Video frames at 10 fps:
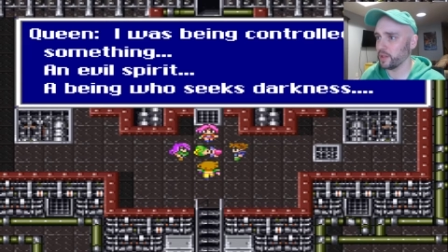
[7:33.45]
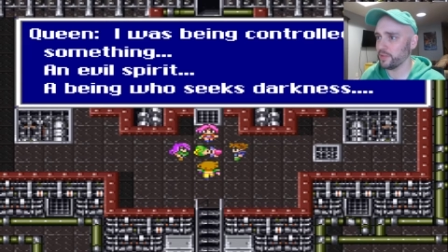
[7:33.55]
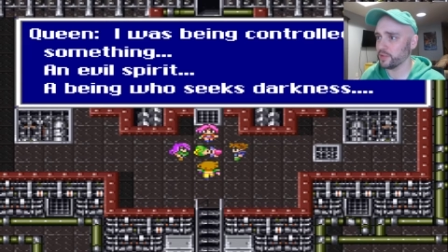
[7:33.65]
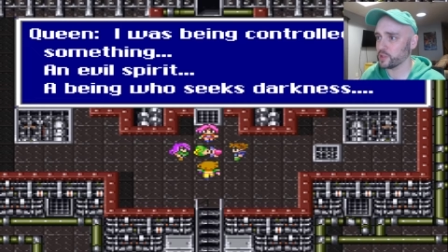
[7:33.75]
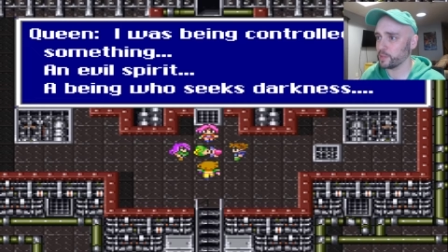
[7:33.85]
an
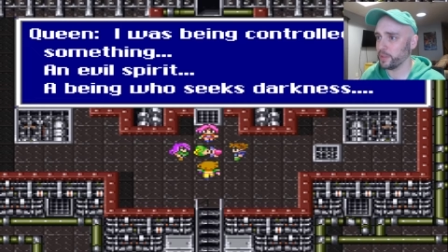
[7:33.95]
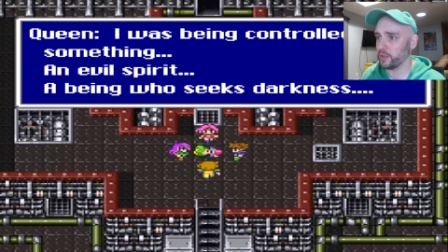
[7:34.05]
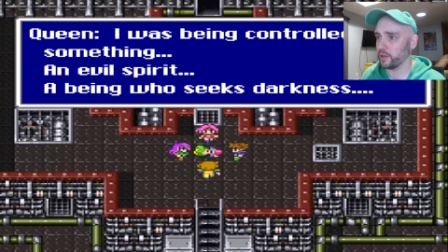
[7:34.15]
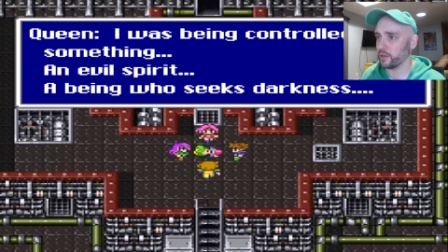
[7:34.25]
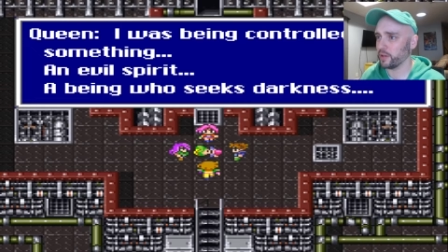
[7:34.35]
evil
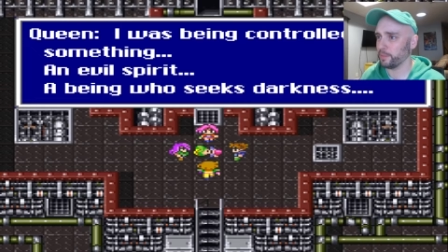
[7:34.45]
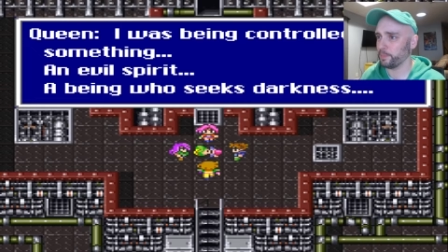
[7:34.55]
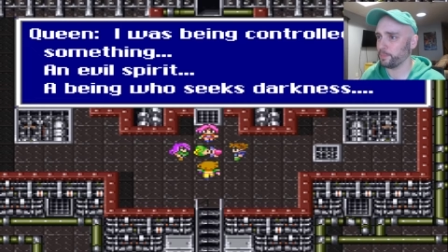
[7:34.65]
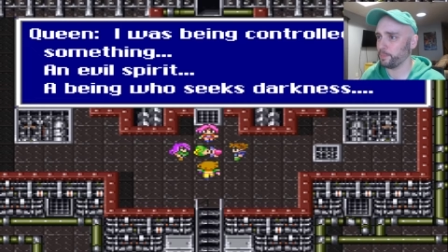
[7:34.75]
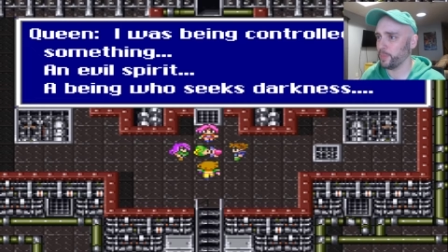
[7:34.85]
spirit, a
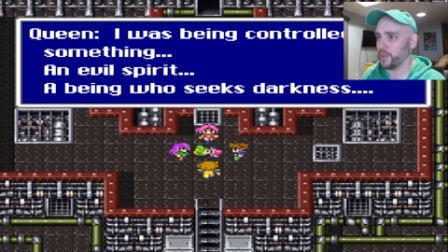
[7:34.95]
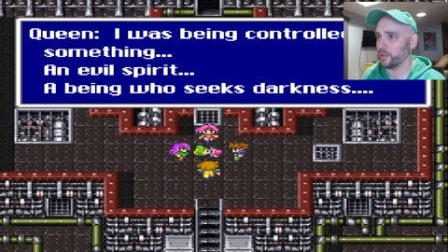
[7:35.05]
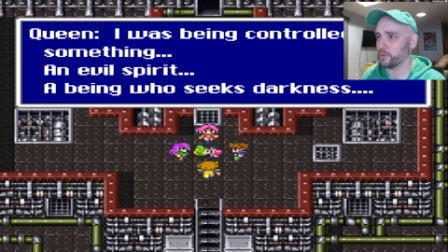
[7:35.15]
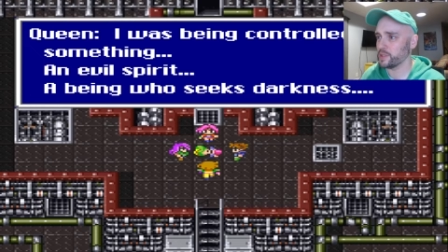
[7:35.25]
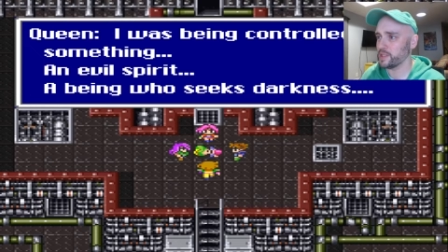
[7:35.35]
being
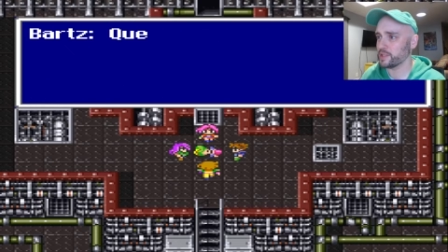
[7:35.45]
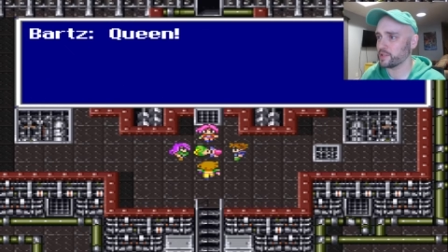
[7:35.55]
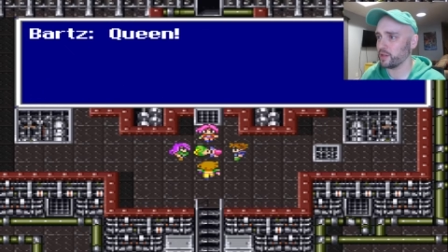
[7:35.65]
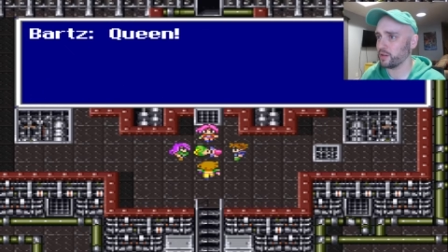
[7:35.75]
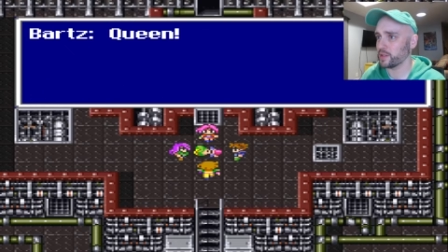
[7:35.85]
who seeks
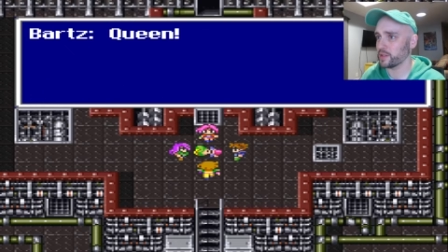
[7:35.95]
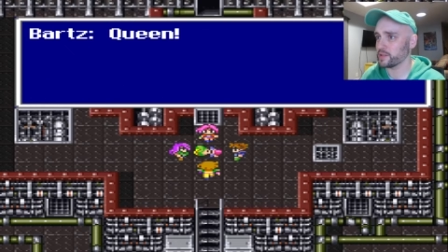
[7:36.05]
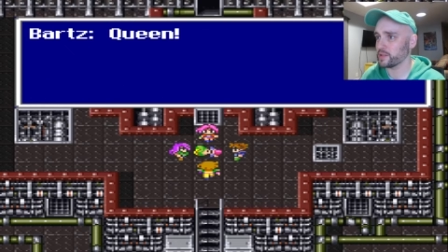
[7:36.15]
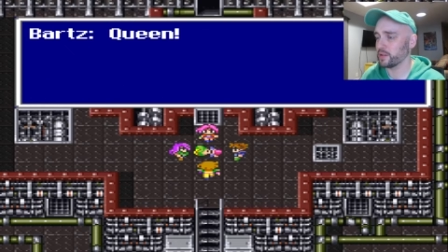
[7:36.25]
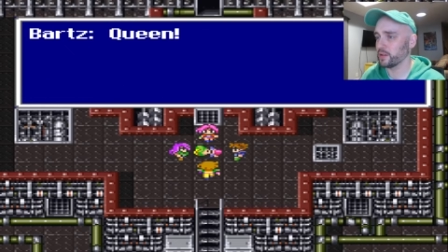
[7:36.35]
darkness.